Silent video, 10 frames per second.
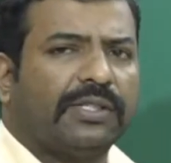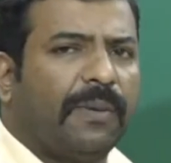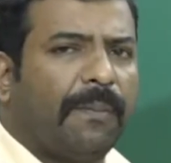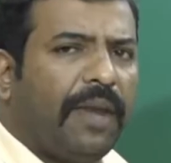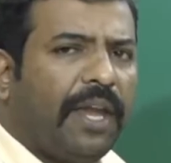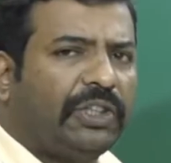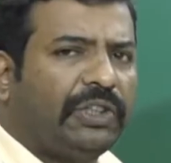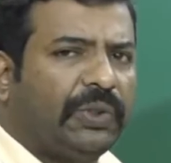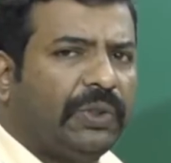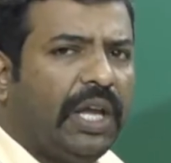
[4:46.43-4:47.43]
So make
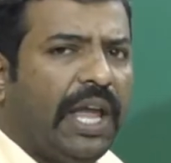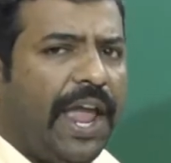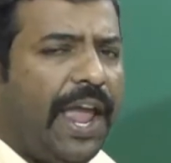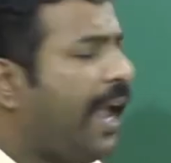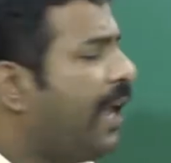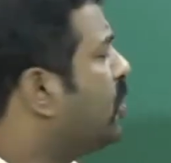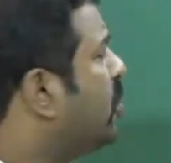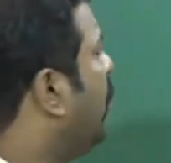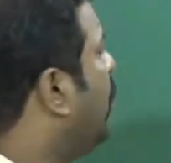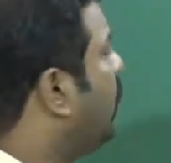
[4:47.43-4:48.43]
sure A
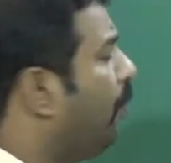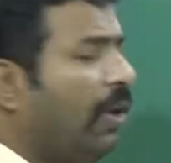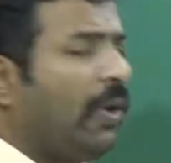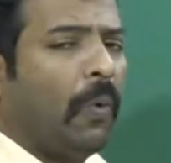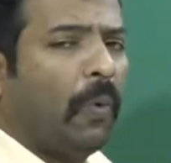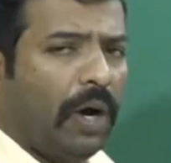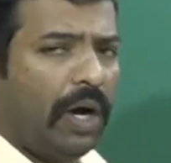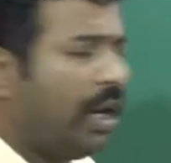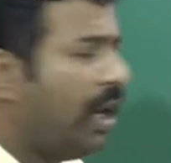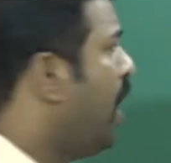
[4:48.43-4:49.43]
is going to be
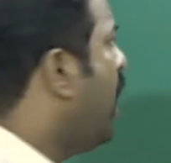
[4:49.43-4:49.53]
1